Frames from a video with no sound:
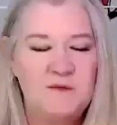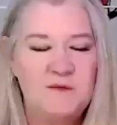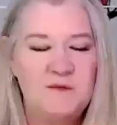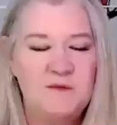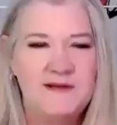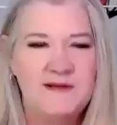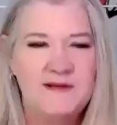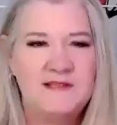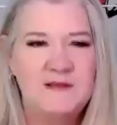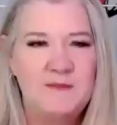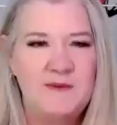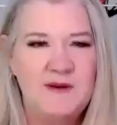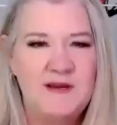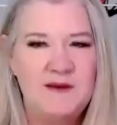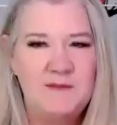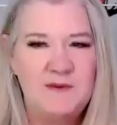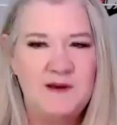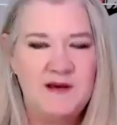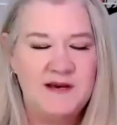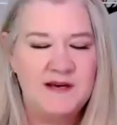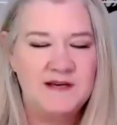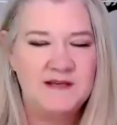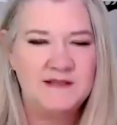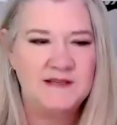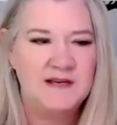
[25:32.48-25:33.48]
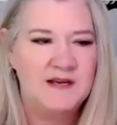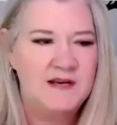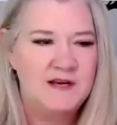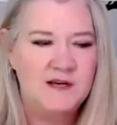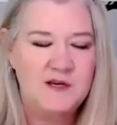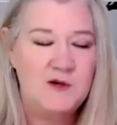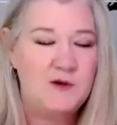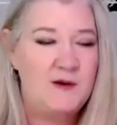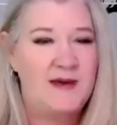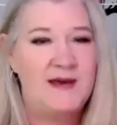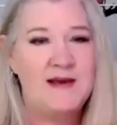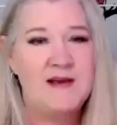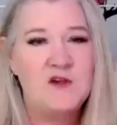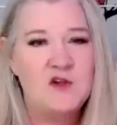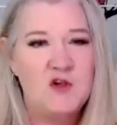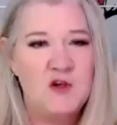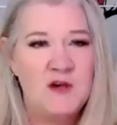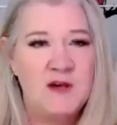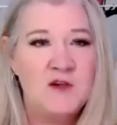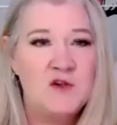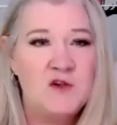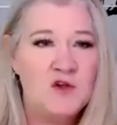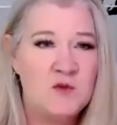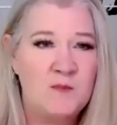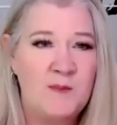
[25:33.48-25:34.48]
place to be because you can't
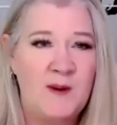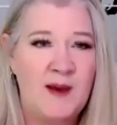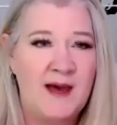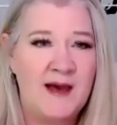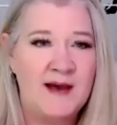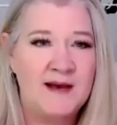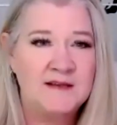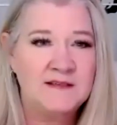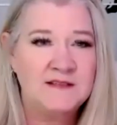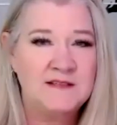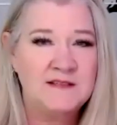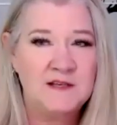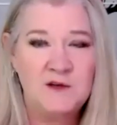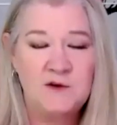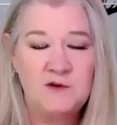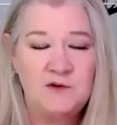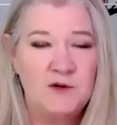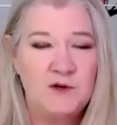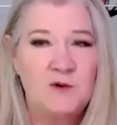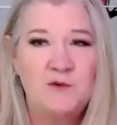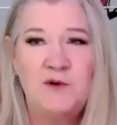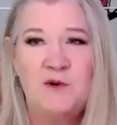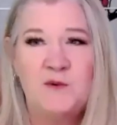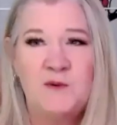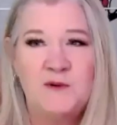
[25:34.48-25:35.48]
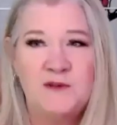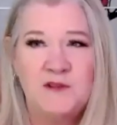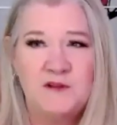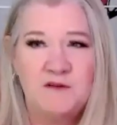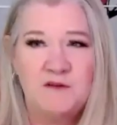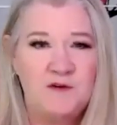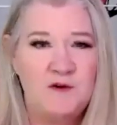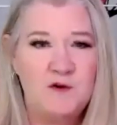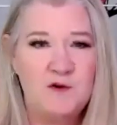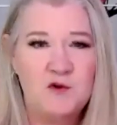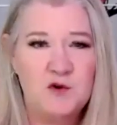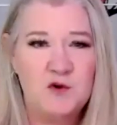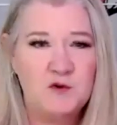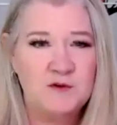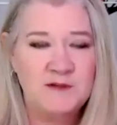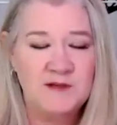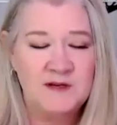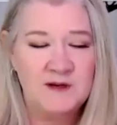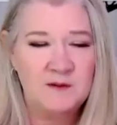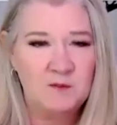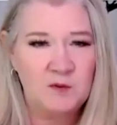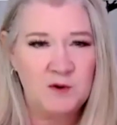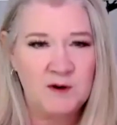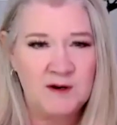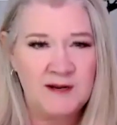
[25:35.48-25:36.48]
change the past and you don't know what the future is going
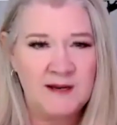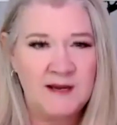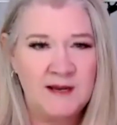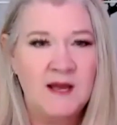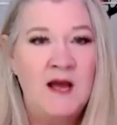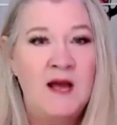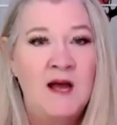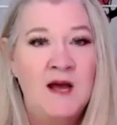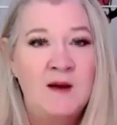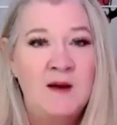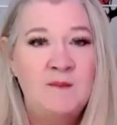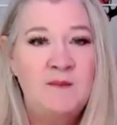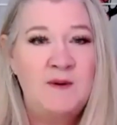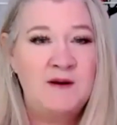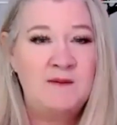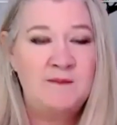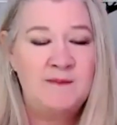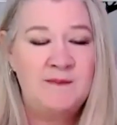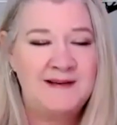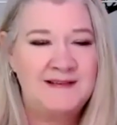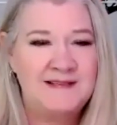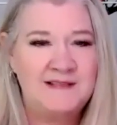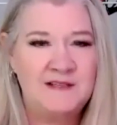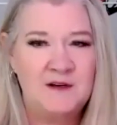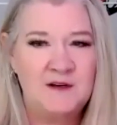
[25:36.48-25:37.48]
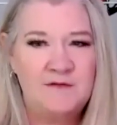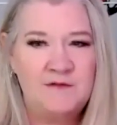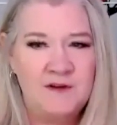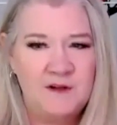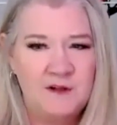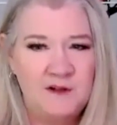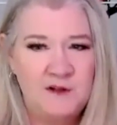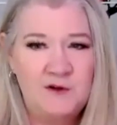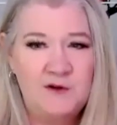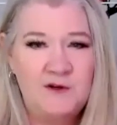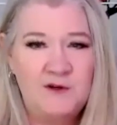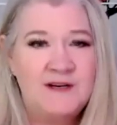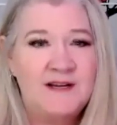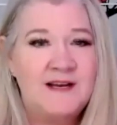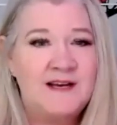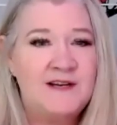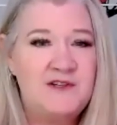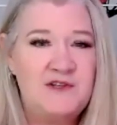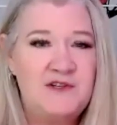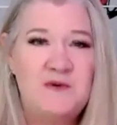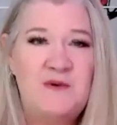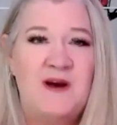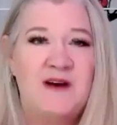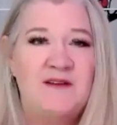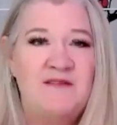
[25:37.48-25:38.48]
to bring. But myself included, I
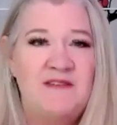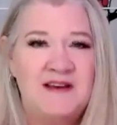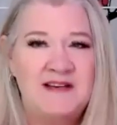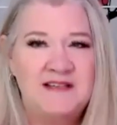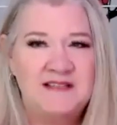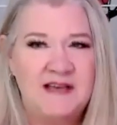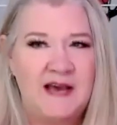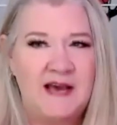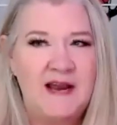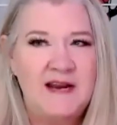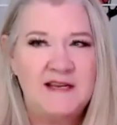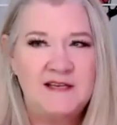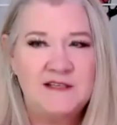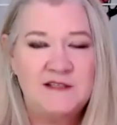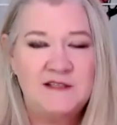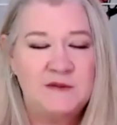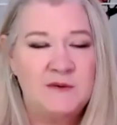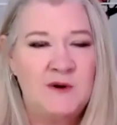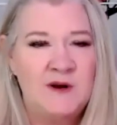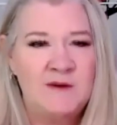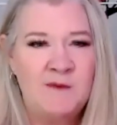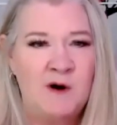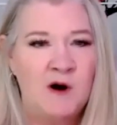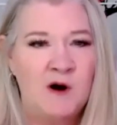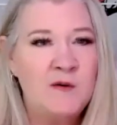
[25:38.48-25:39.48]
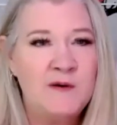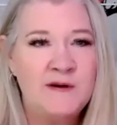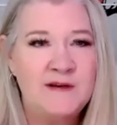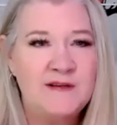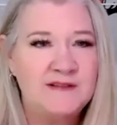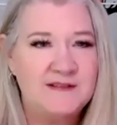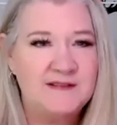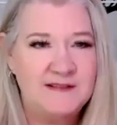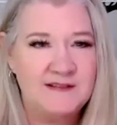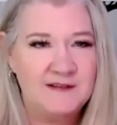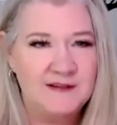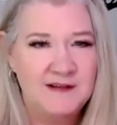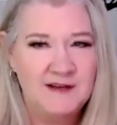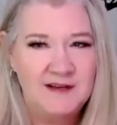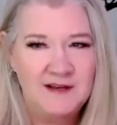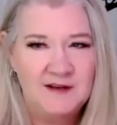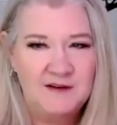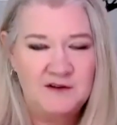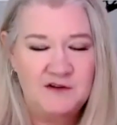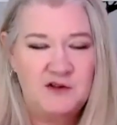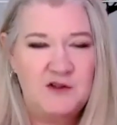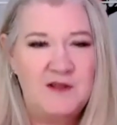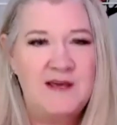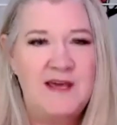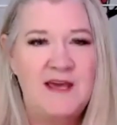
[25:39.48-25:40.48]
do have anxiety. So I'm always
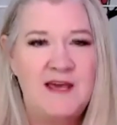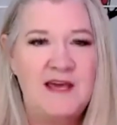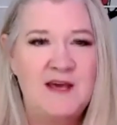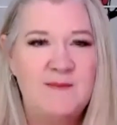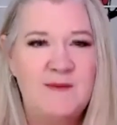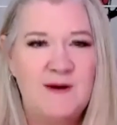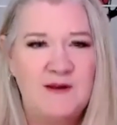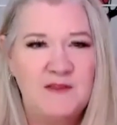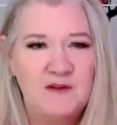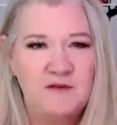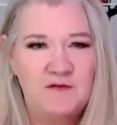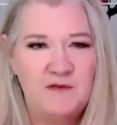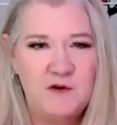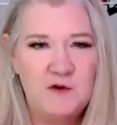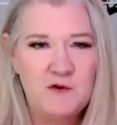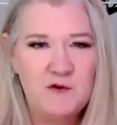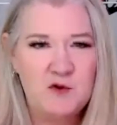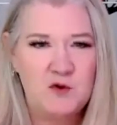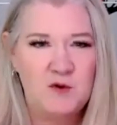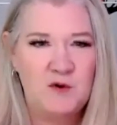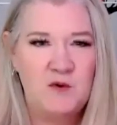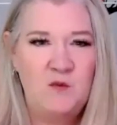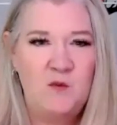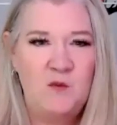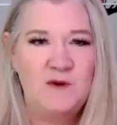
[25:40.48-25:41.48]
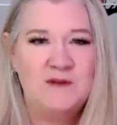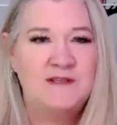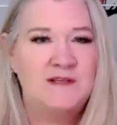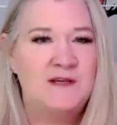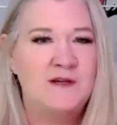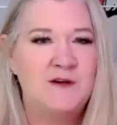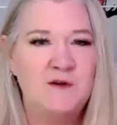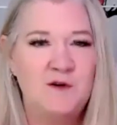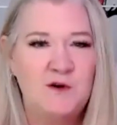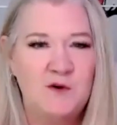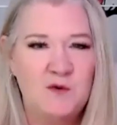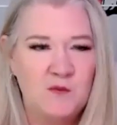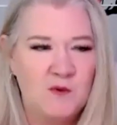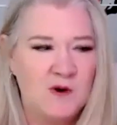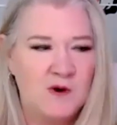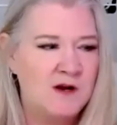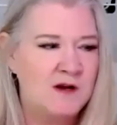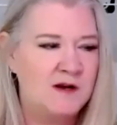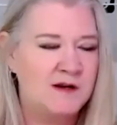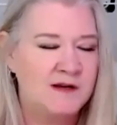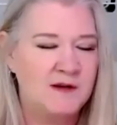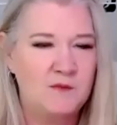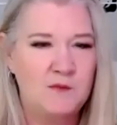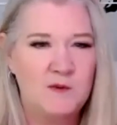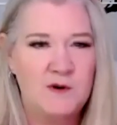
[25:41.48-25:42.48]
thinking about the future and what's going to go
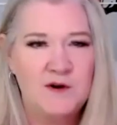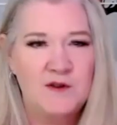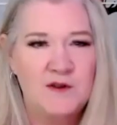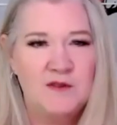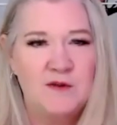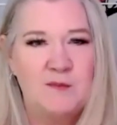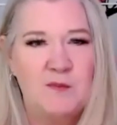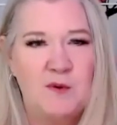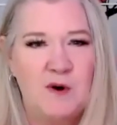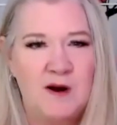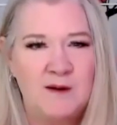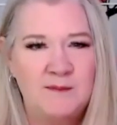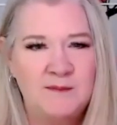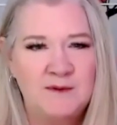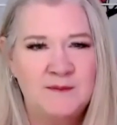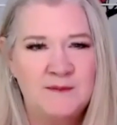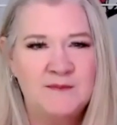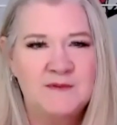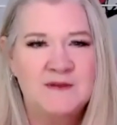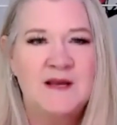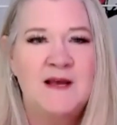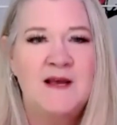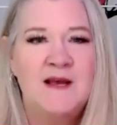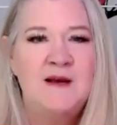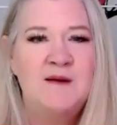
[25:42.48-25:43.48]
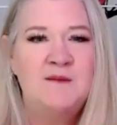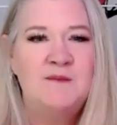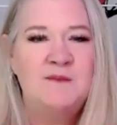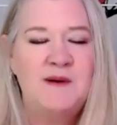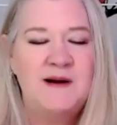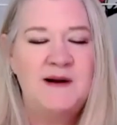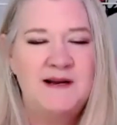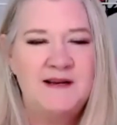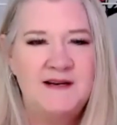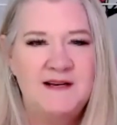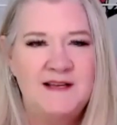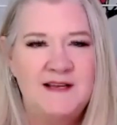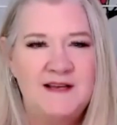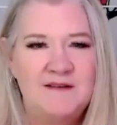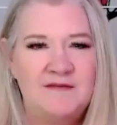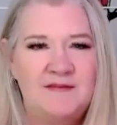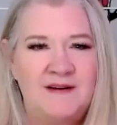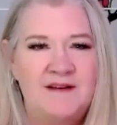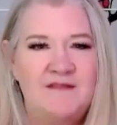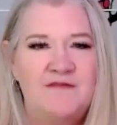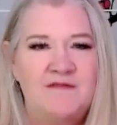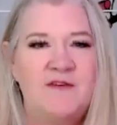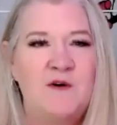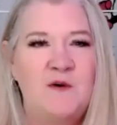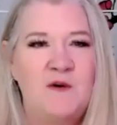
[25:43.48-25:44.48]
wrong and what are the problems. But if
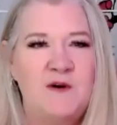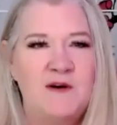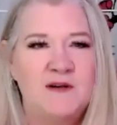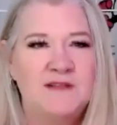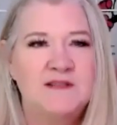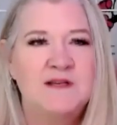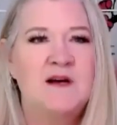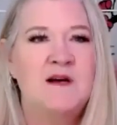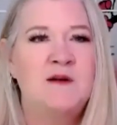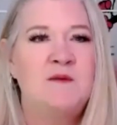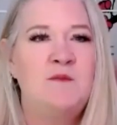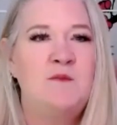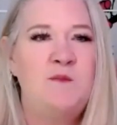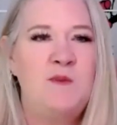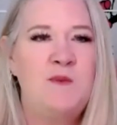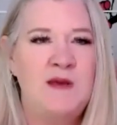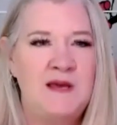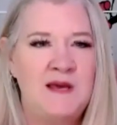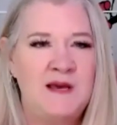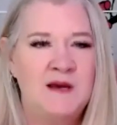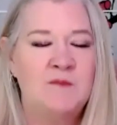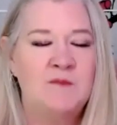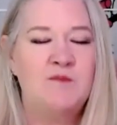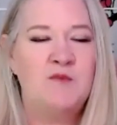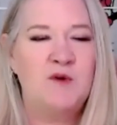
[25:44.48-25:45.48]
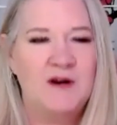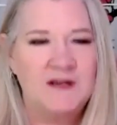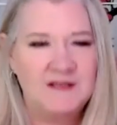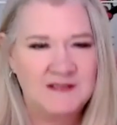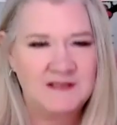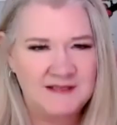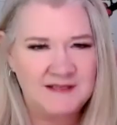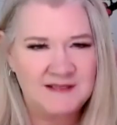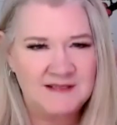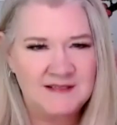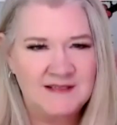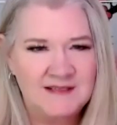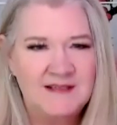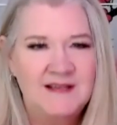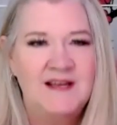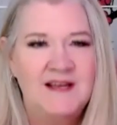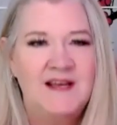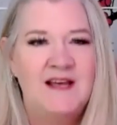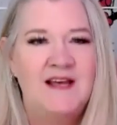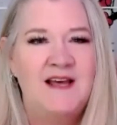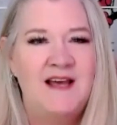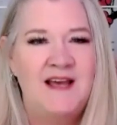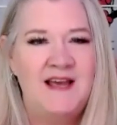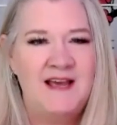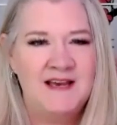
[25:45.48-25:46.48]
I focus on being present,
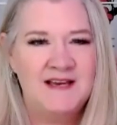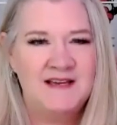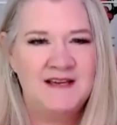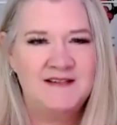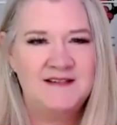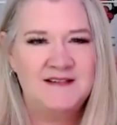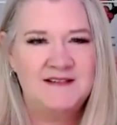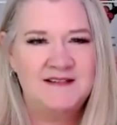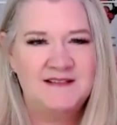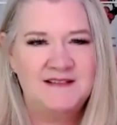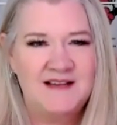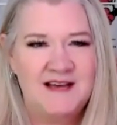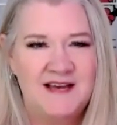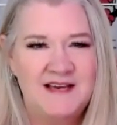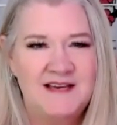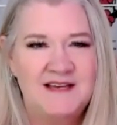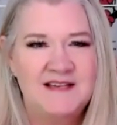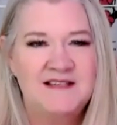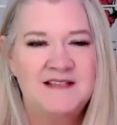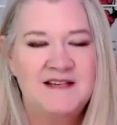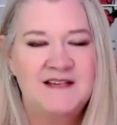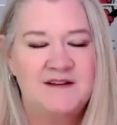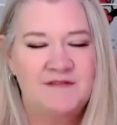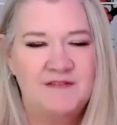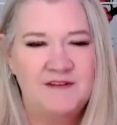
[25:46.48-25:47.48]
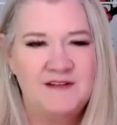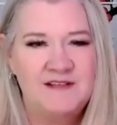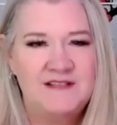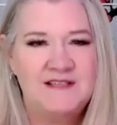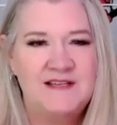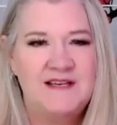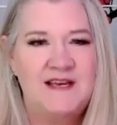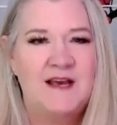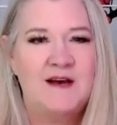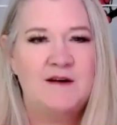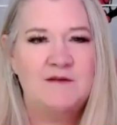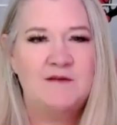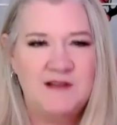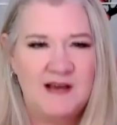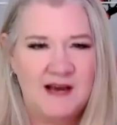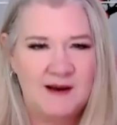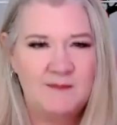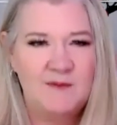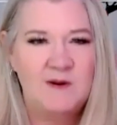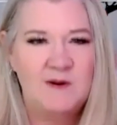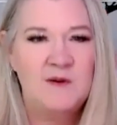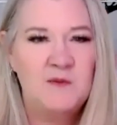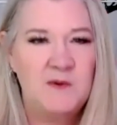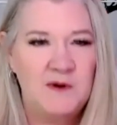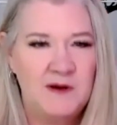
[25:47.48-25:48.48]
and I can definitely see how
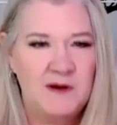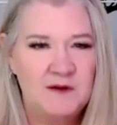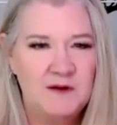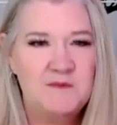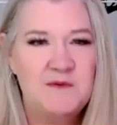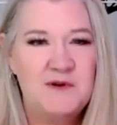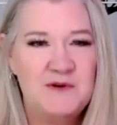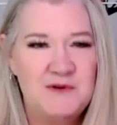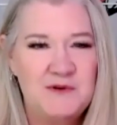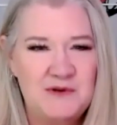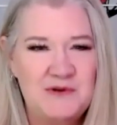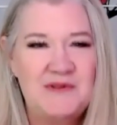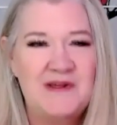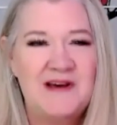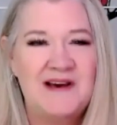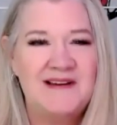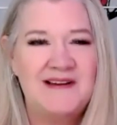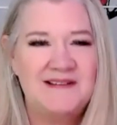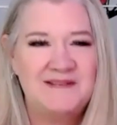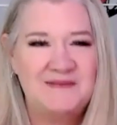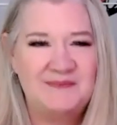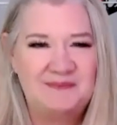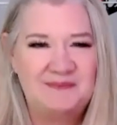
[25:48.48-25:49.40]
tapping will help you do that.